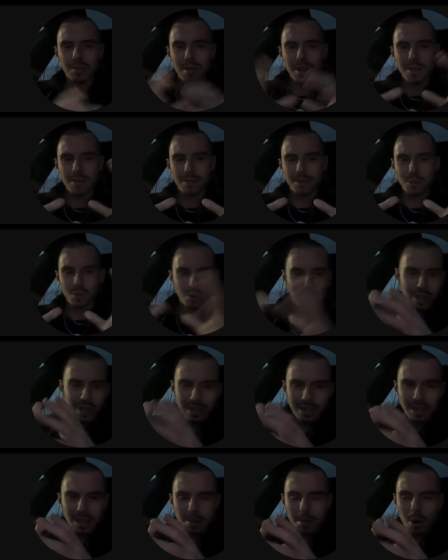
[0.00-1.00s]
if you really
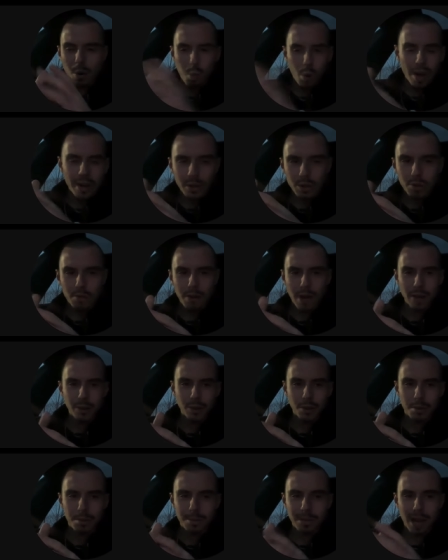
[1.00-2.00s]
think about where you found
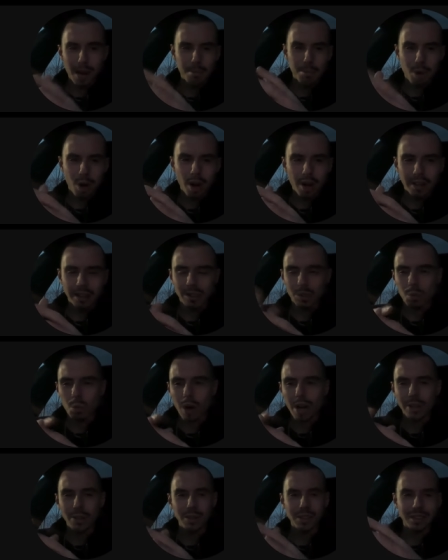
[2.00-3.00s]
that product and why
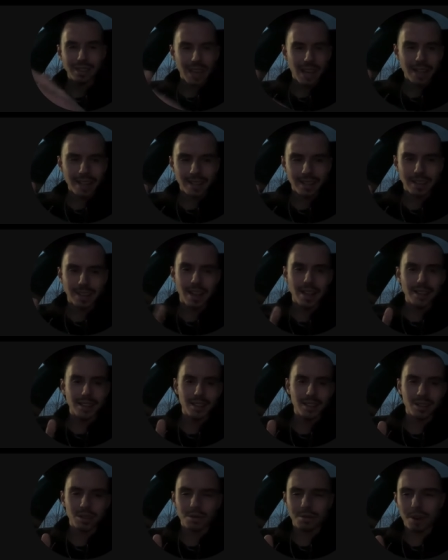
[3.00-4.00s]
you decided to test it
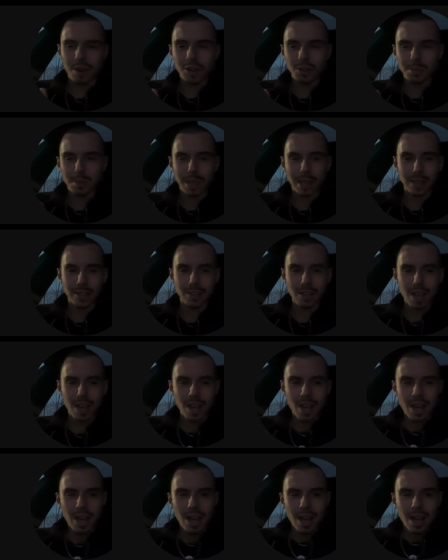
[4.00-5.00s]
in the first place,
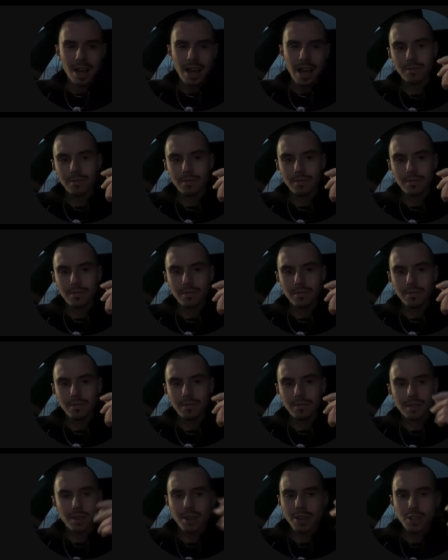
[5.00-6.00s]

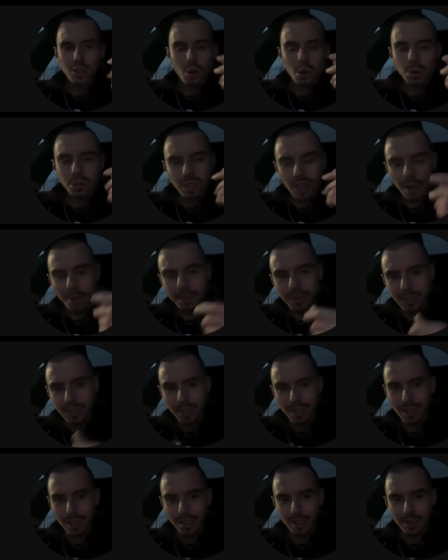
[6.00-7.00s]
there's no
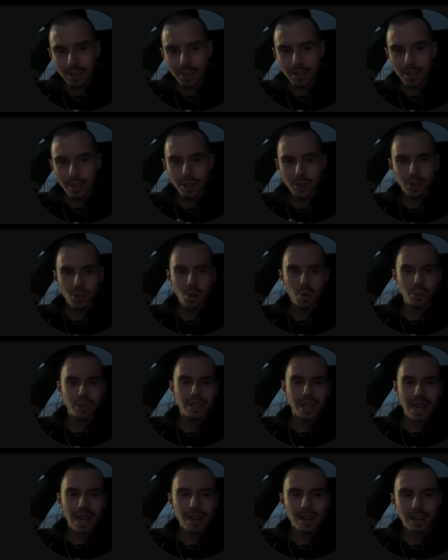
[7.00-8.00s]
substance, there's no
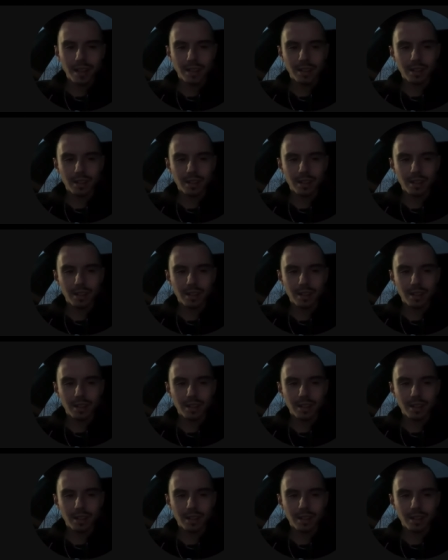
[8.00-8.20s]
data